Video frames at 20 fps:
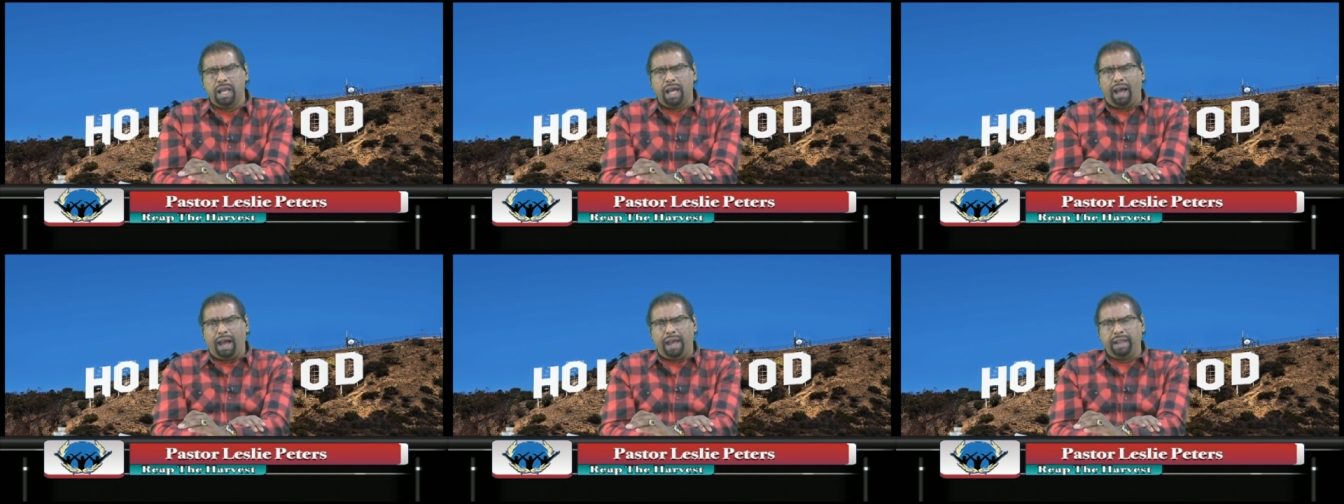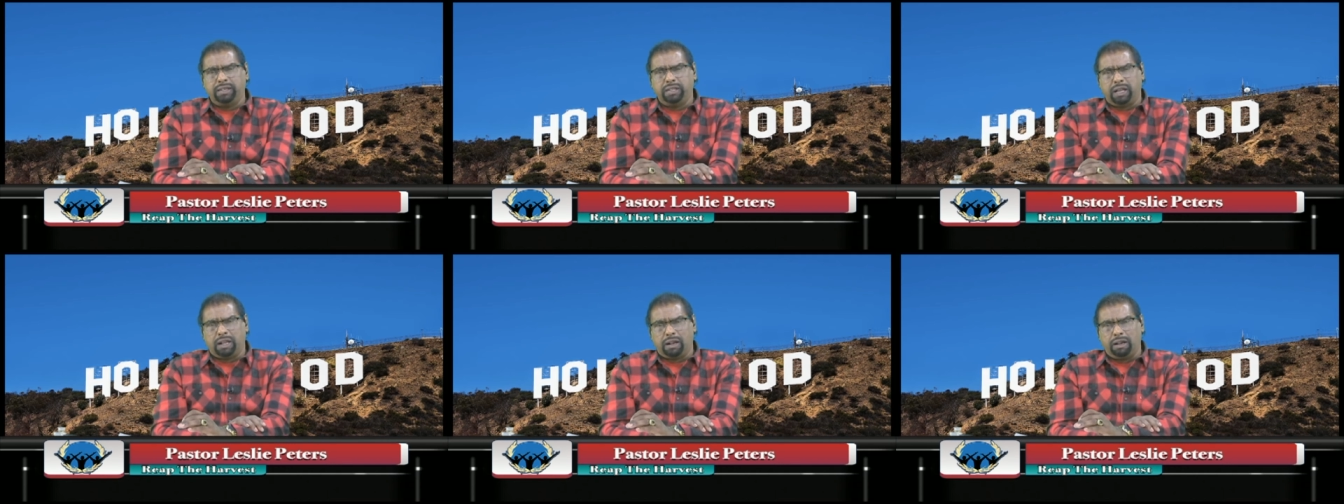
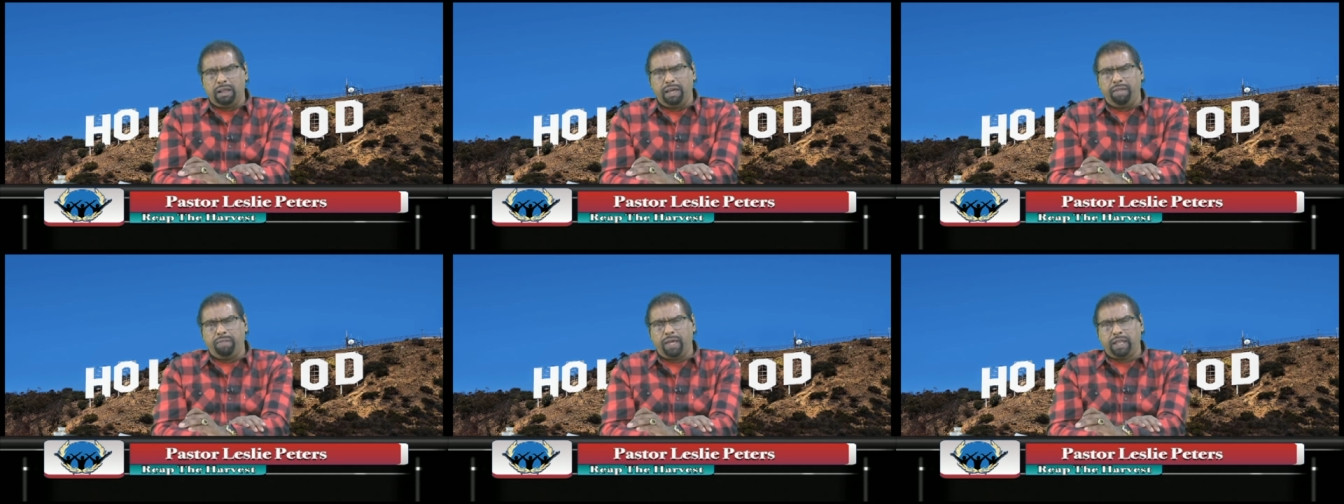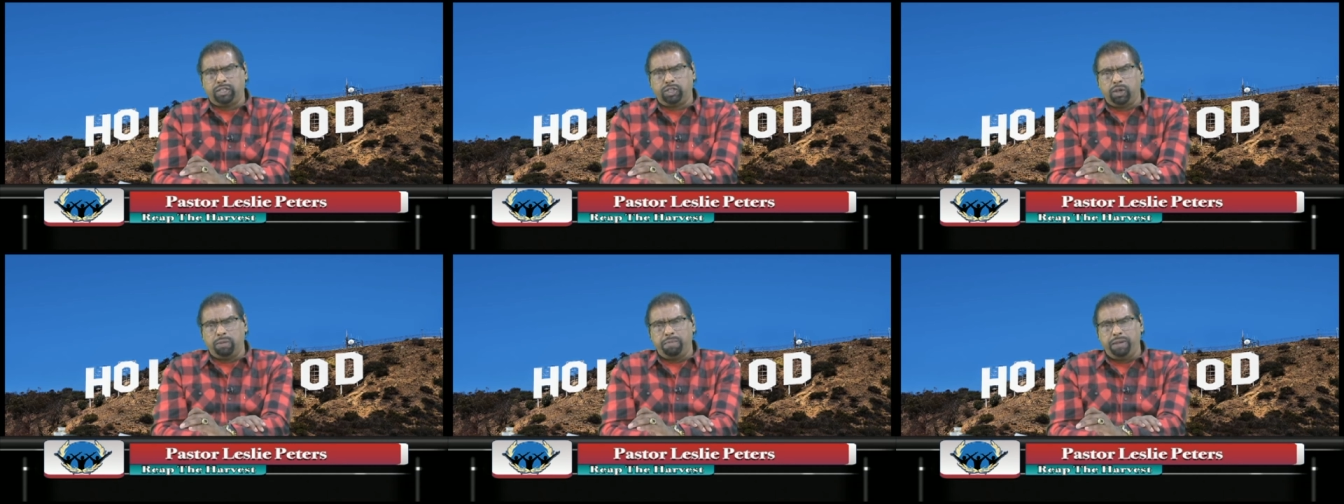I declare
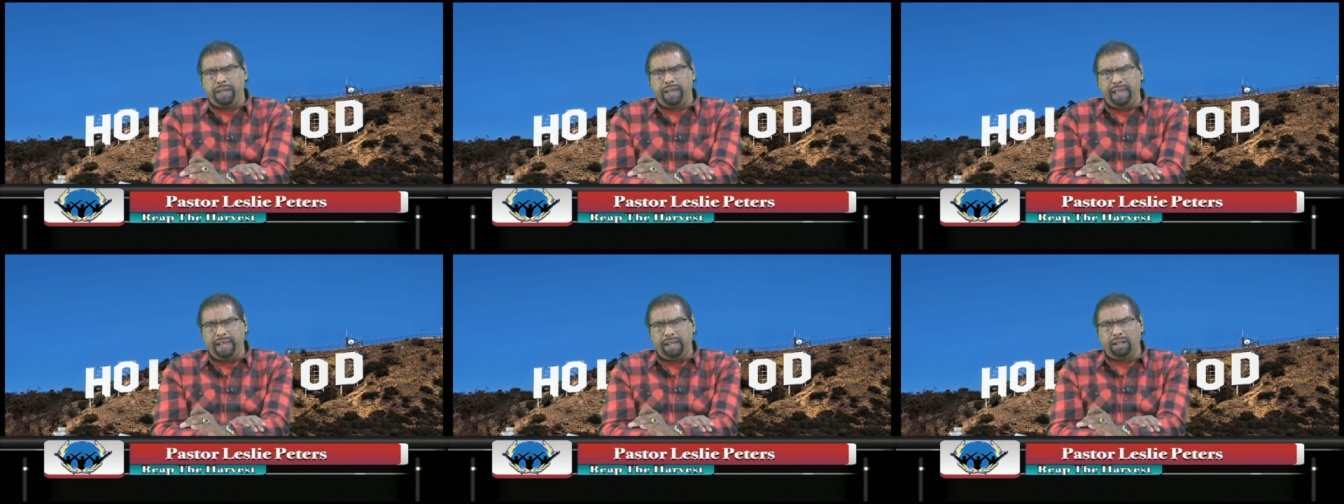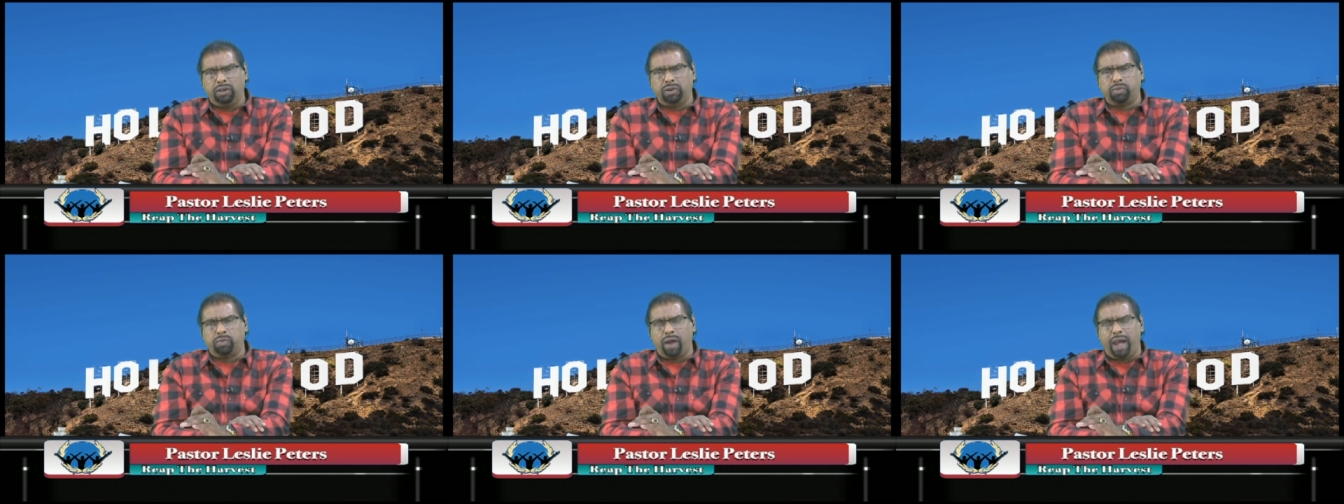that you be
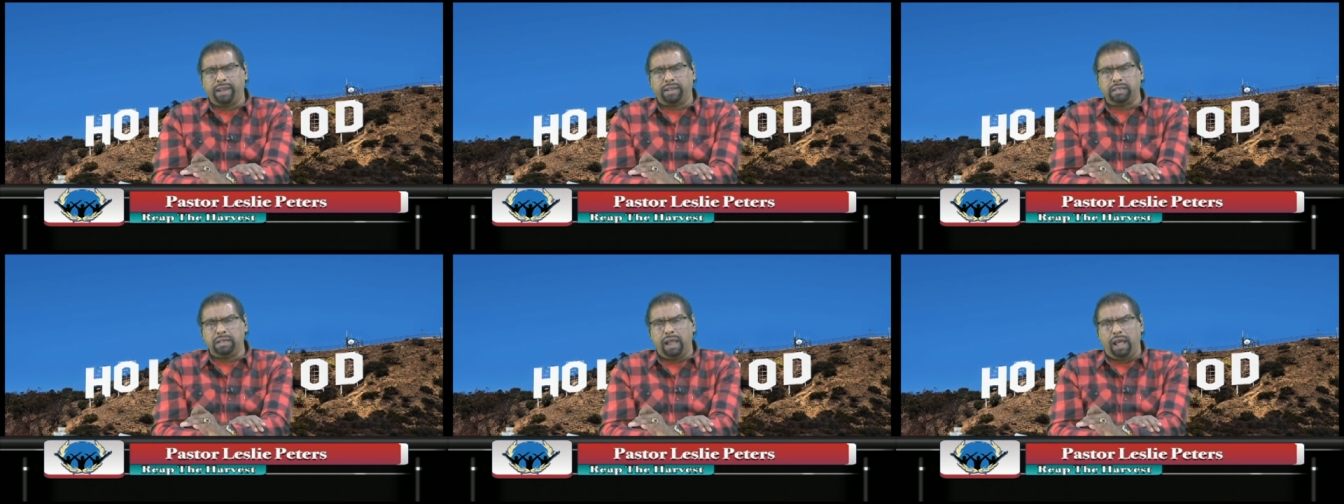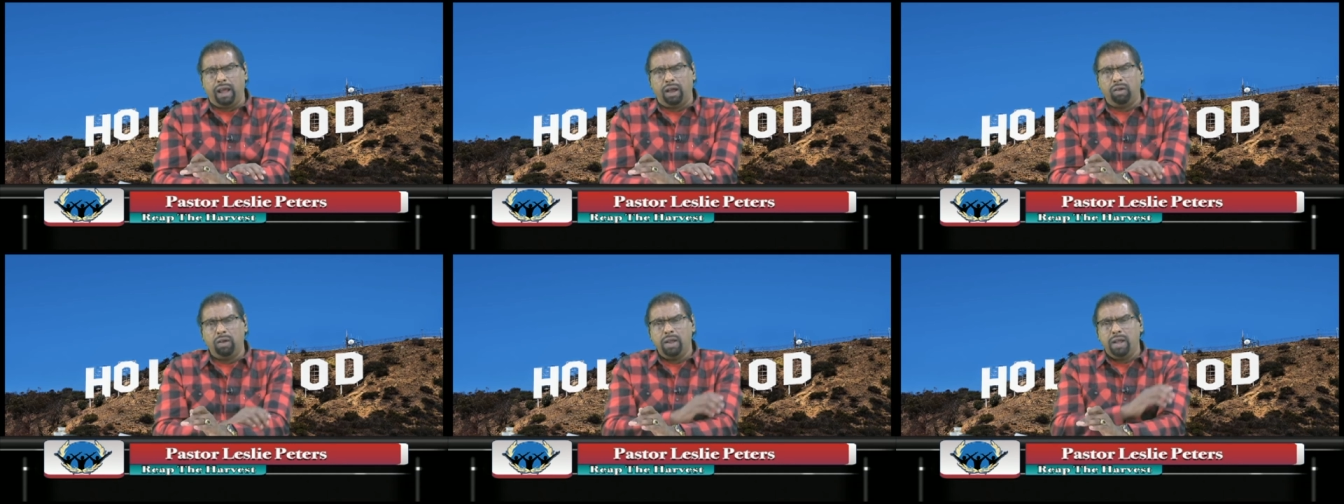healed right
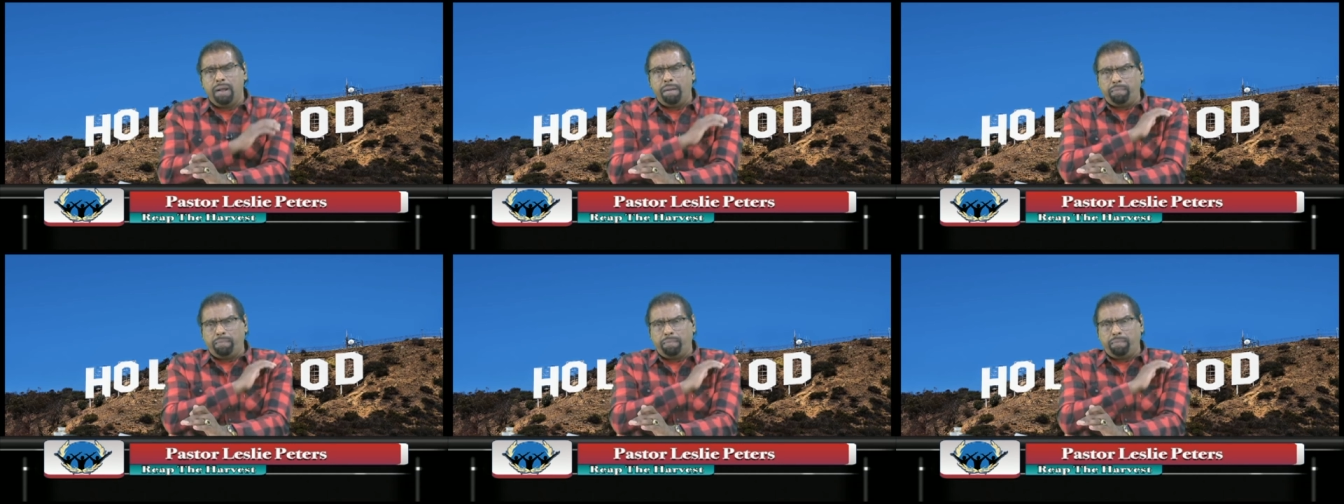now,